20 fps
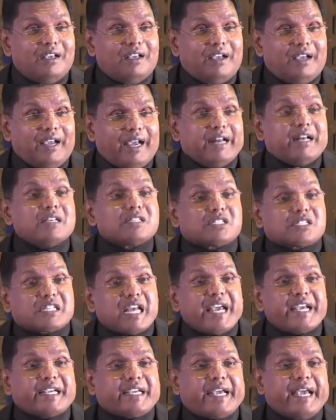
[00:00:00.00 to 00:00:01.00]
It is
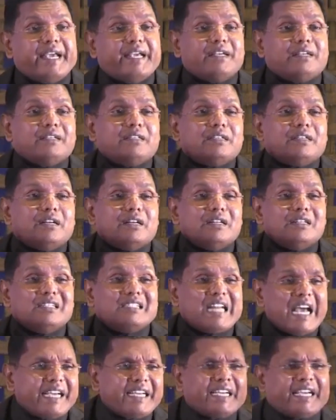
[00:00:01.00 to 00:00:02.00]
taking
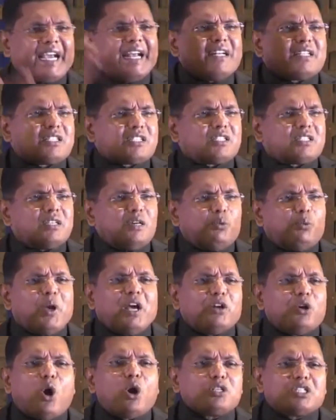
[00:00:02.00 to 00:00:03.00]
decades. We are
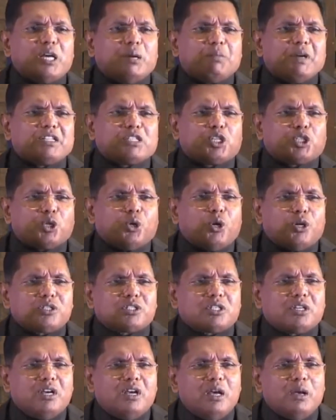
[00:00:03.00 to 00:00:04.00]
not able to do
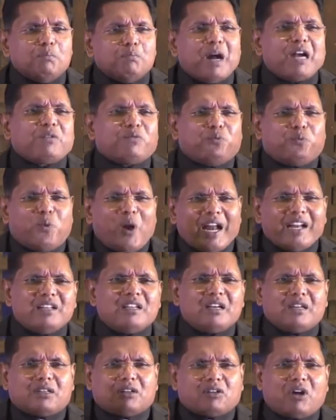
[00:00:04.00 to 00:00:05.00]
it. But when
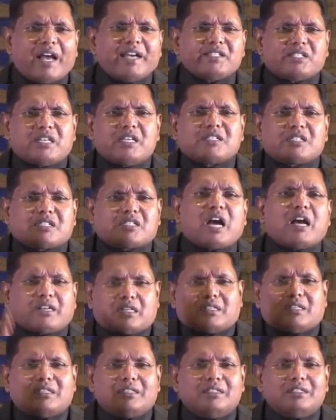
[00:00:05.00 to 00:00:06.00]
the crisis struck,
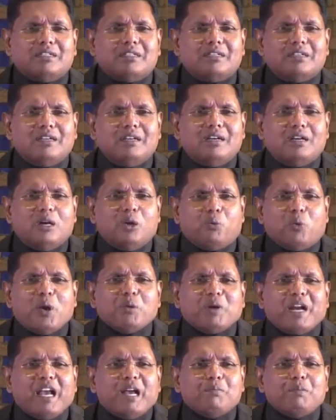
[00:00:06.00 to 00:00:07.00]
we
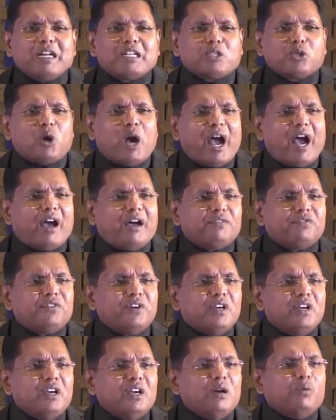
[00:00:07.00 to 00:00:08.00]
were able to have
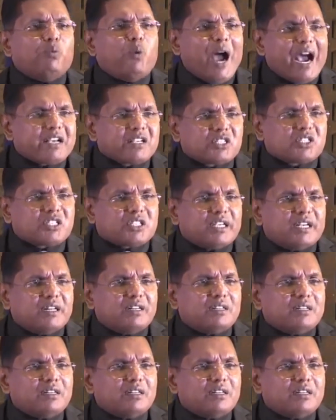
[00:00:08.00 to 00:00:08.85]
a vaccine